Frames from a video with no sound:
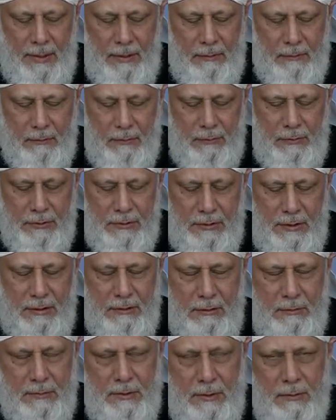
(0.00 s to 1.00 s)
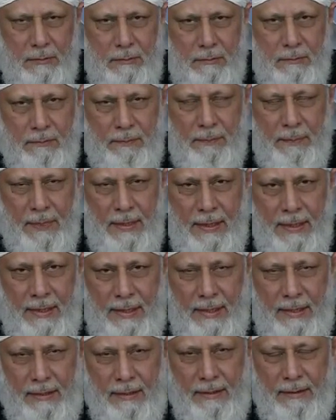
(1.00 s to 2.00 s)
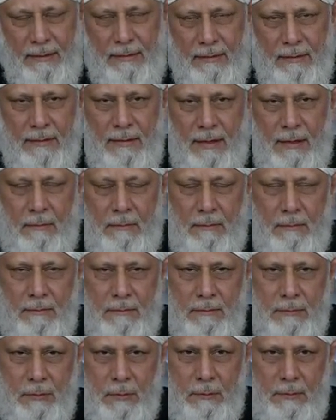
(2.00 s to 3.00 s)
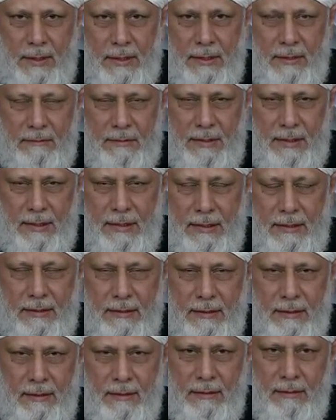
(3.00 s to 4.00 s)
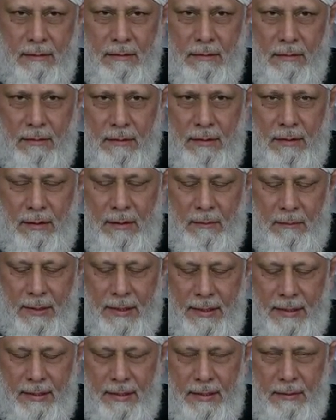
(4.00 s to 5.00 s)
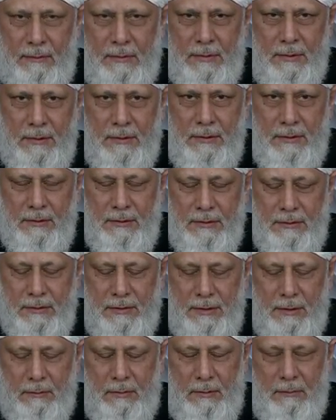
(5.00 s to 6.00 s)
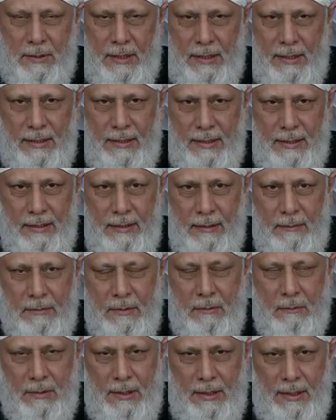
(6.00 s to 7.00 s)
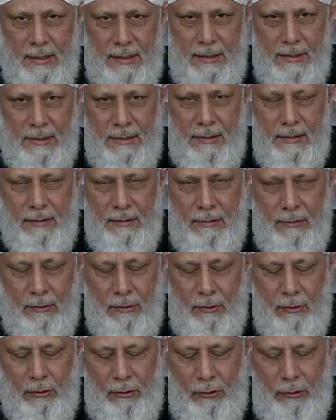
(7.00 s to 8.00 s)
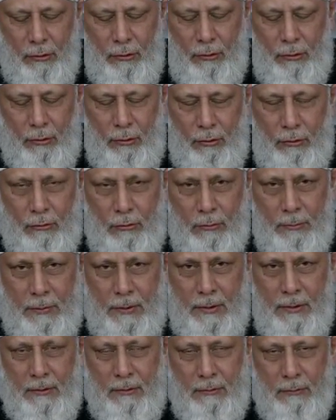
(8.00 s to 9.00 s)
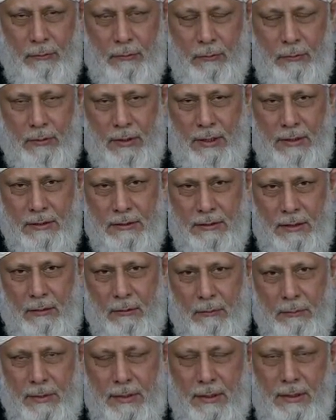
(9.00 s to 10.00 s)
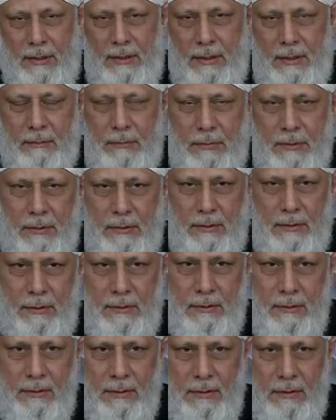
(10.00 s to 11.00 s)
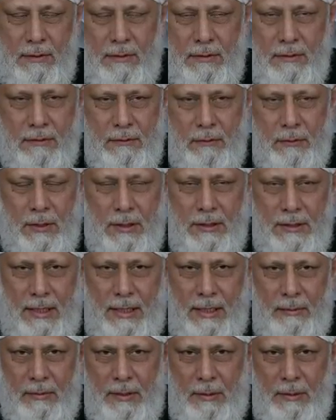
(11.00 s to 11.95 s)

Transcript: And that Allah Almighty would have given him the blessing and would have made them believe. But these people, they acted from enmity and hatred. So how can I guide them? How can I advise them?